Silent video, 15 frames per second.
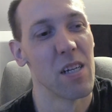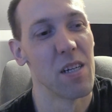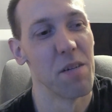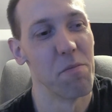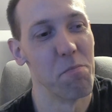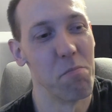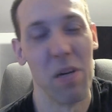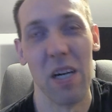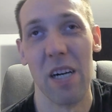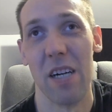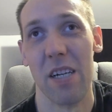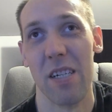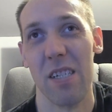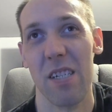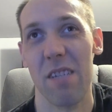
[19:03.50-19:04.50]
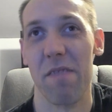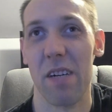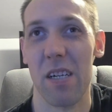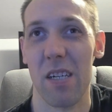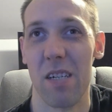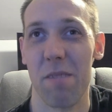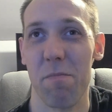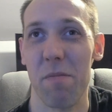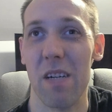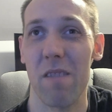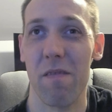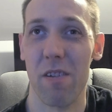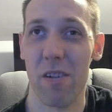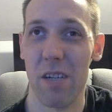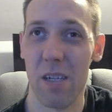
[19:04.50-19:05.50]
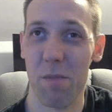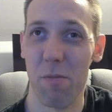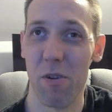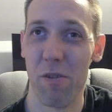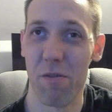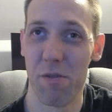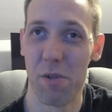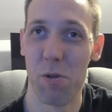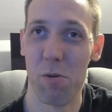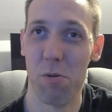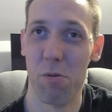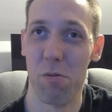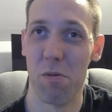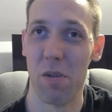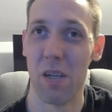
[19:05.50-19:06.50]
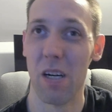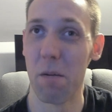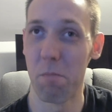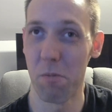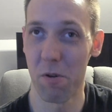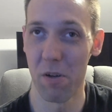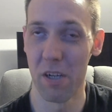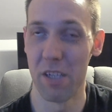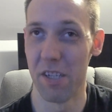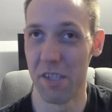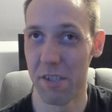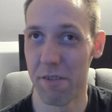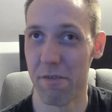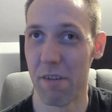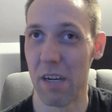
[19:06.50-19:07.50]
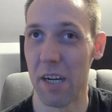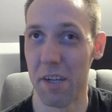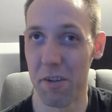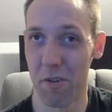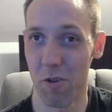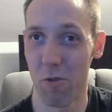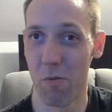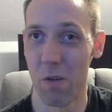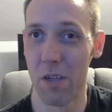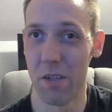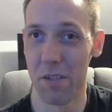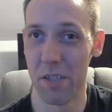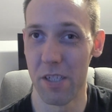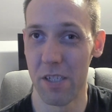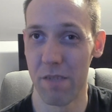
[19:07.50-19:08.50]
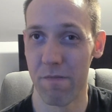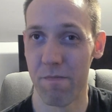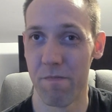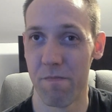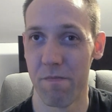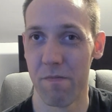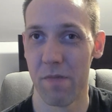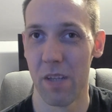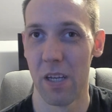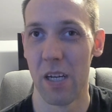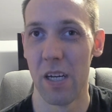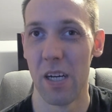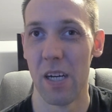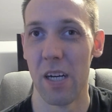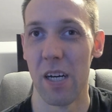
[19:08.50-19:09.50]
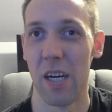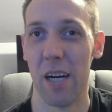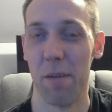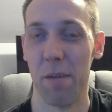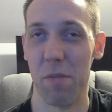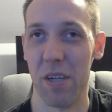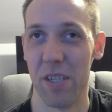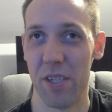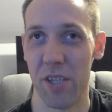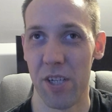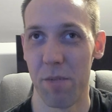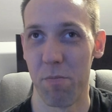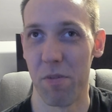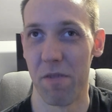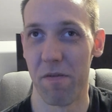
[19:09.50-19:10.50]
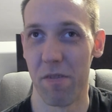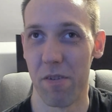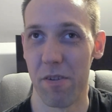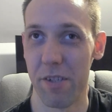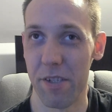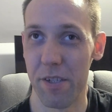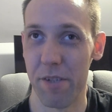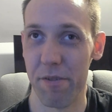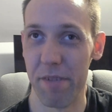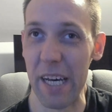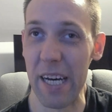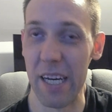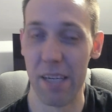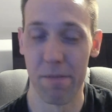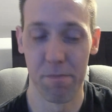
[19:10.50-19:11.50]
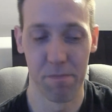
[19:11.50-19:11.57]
But if I'm ever able to upgrade it to a higher quality, I much prefer to do that.